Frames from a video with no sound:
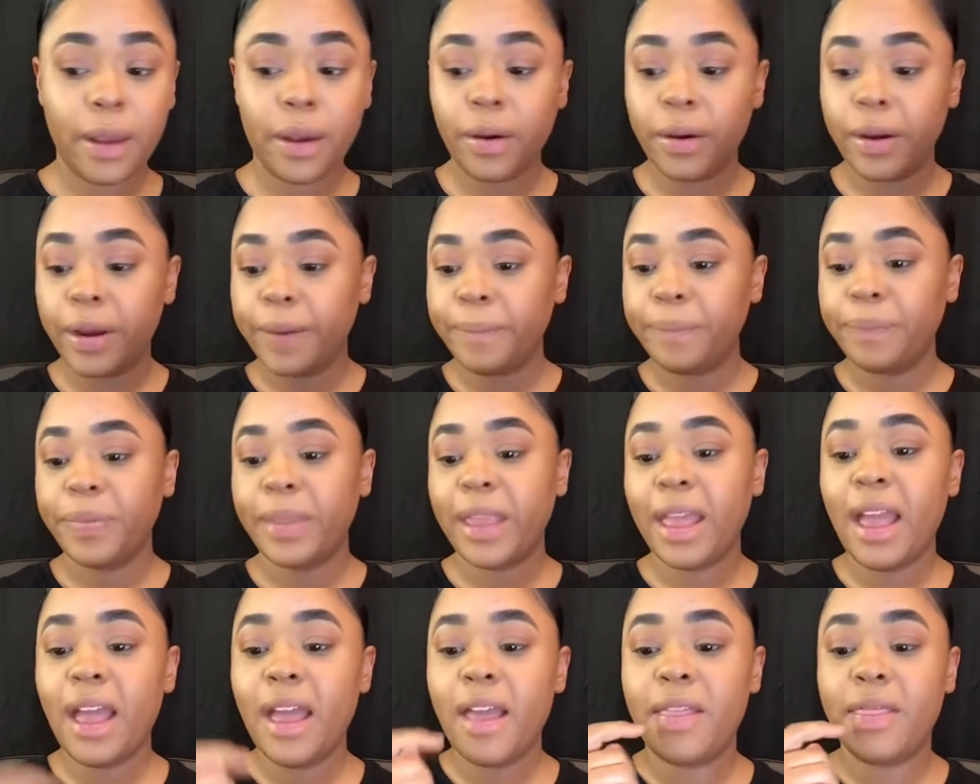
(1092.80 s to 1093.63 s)
All right,
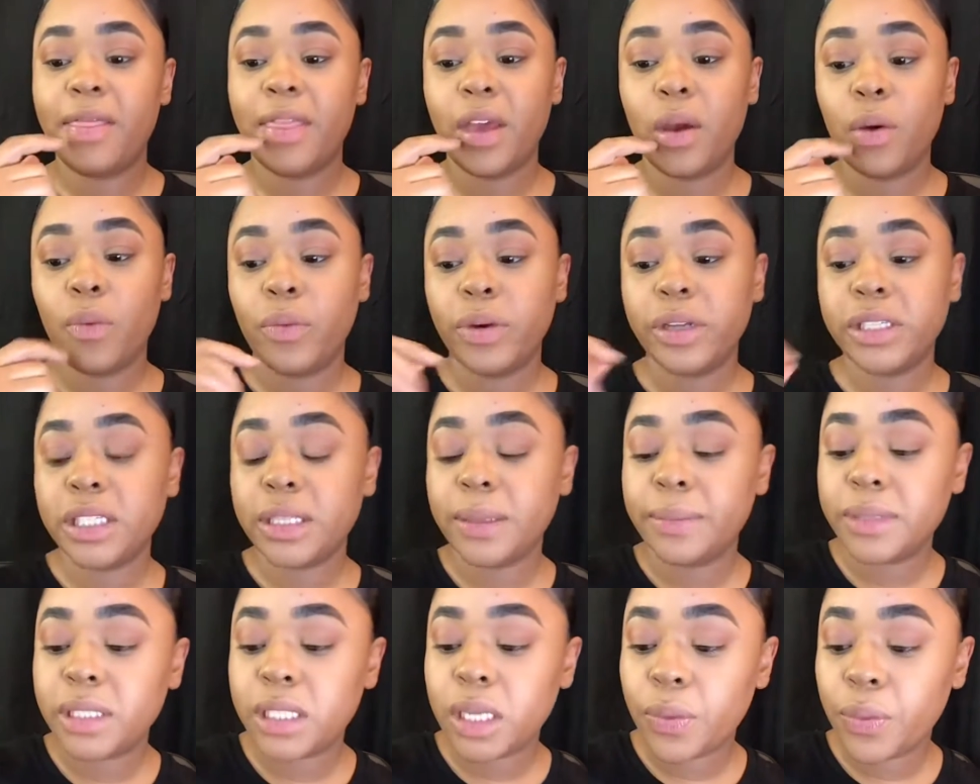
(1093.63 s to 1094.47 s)
and then once
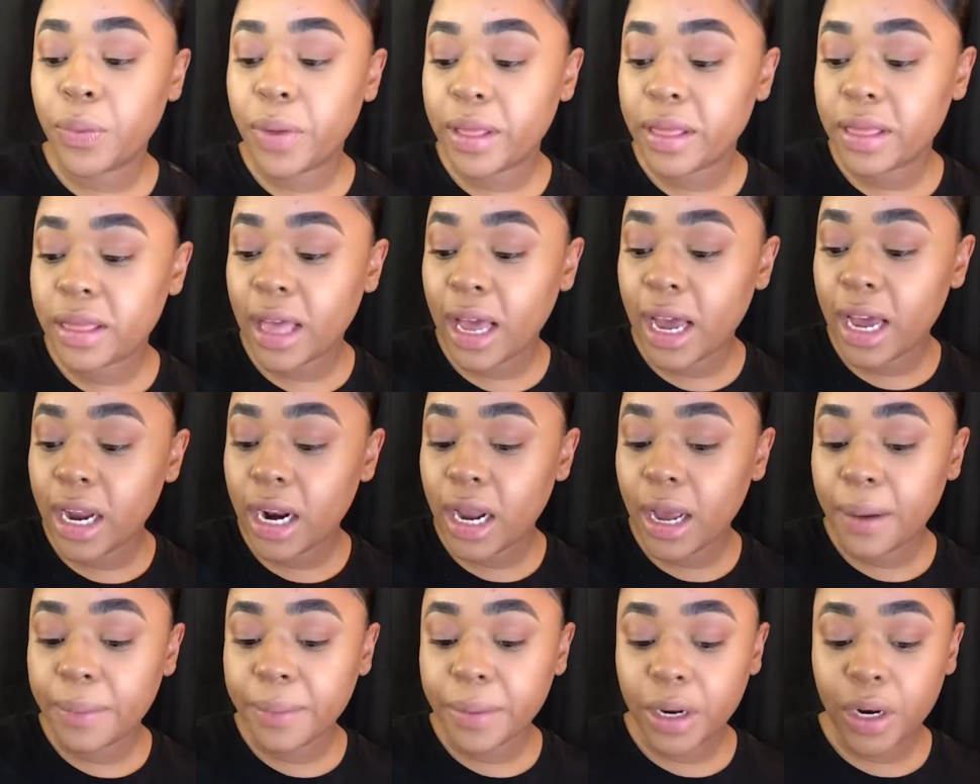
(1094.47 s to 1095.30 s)
I'm done with that,
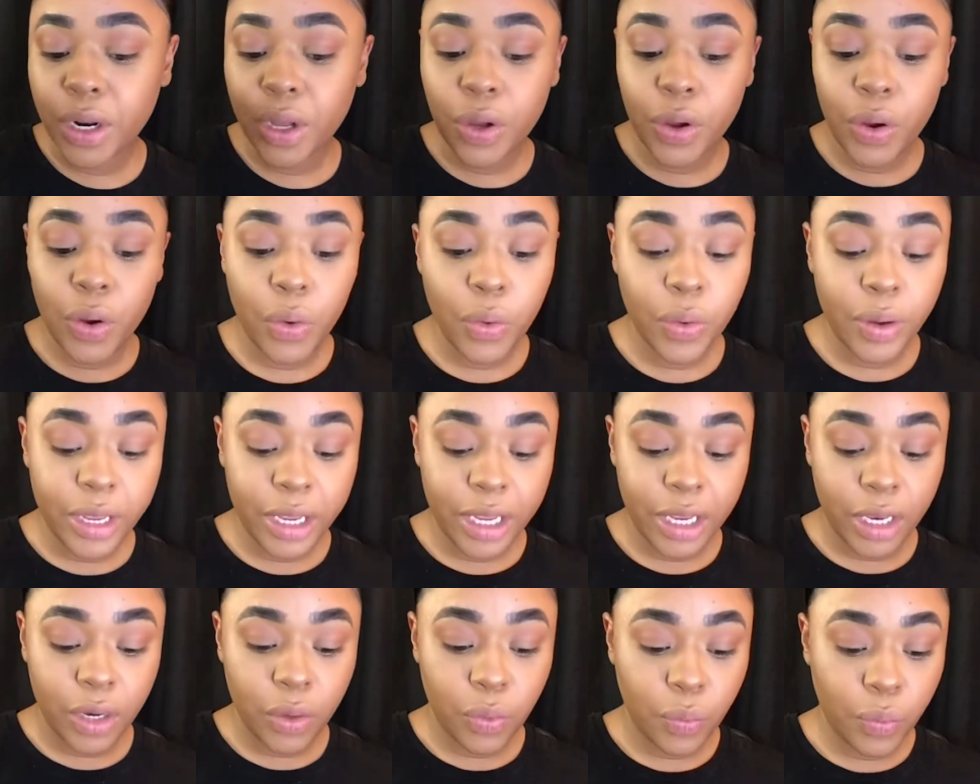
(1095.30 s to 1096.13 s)
I'm gonna go
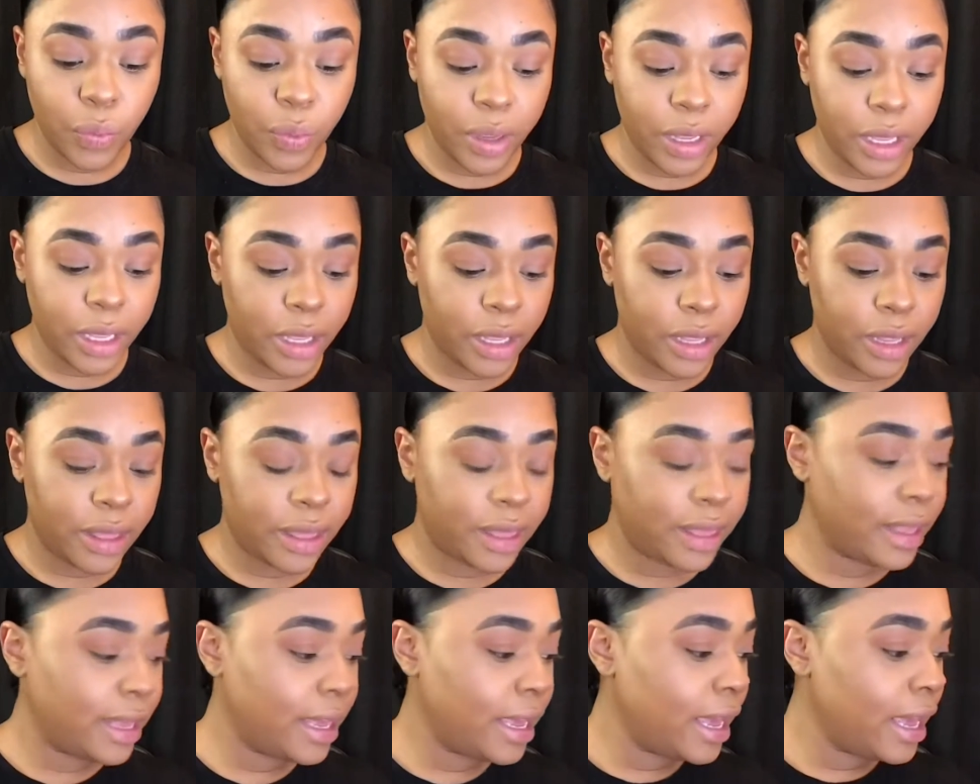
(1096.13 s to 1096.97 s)
in with
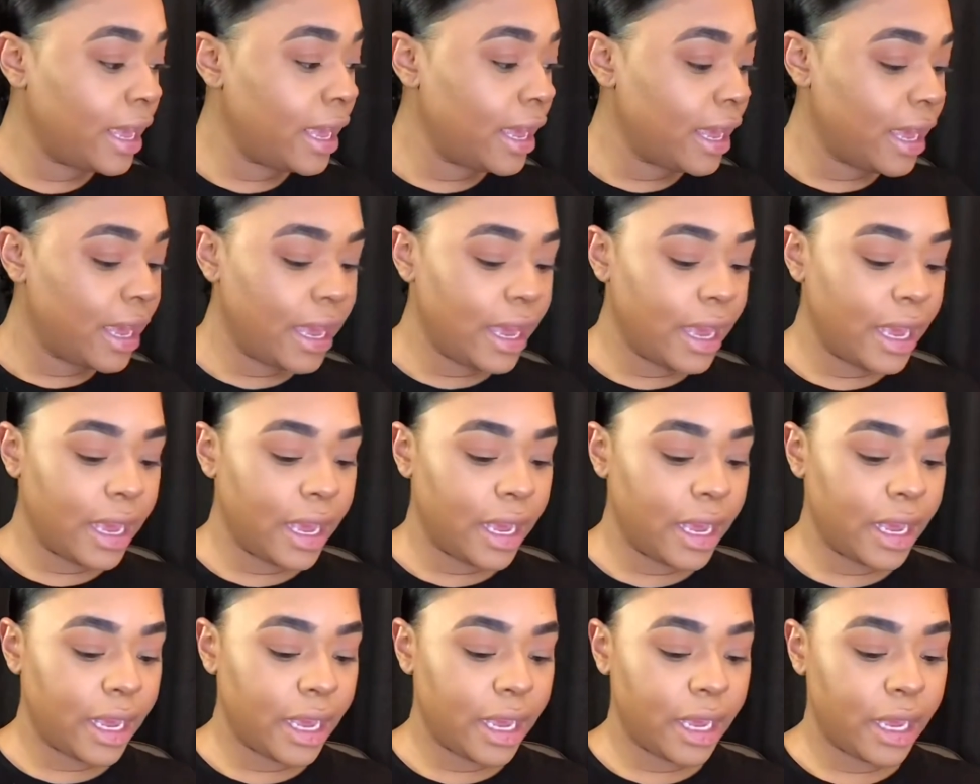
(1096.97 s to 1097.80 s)

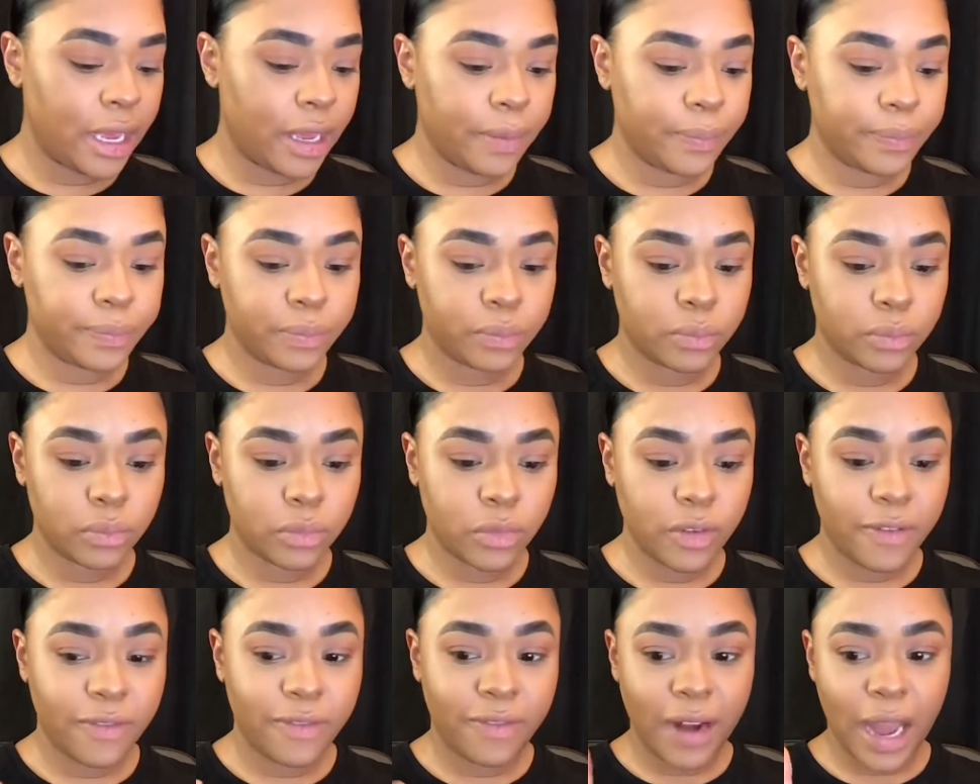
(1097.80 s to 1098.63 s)
a
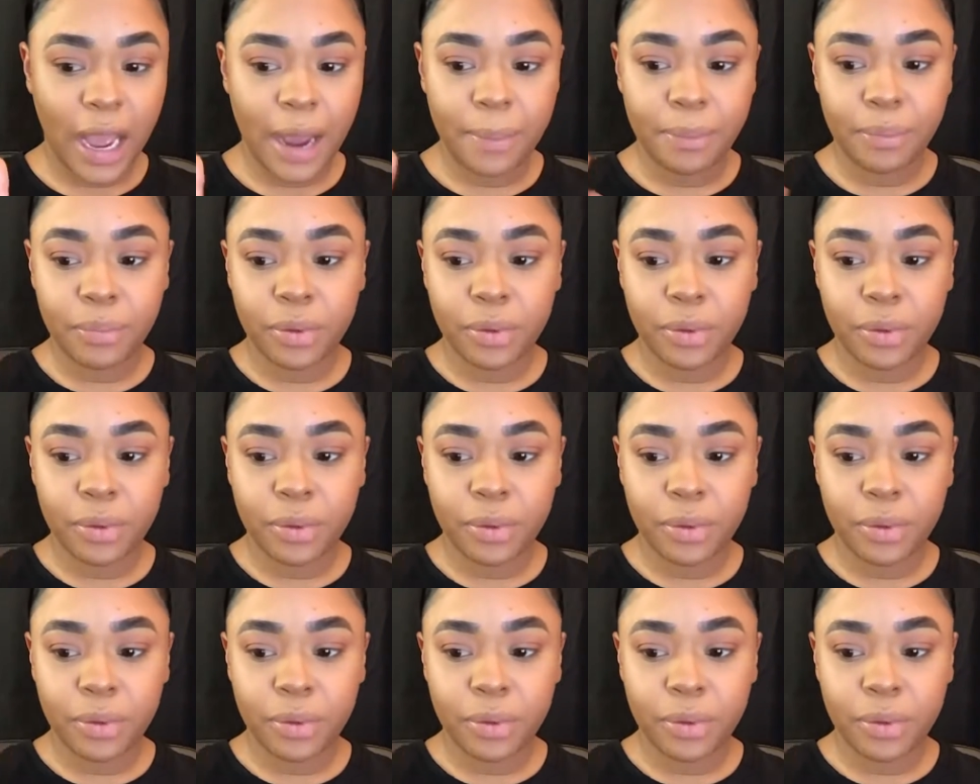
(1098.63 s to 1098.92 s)
flat